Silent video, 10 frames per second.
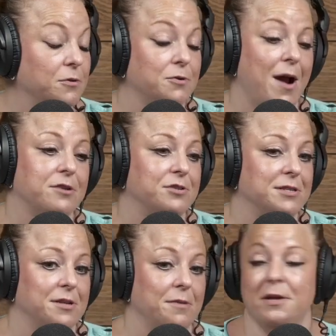actually
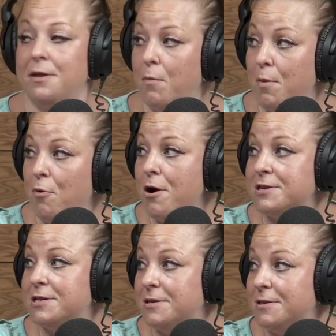something that we brought
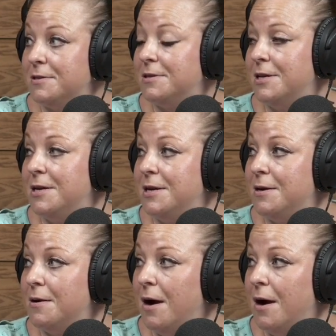to the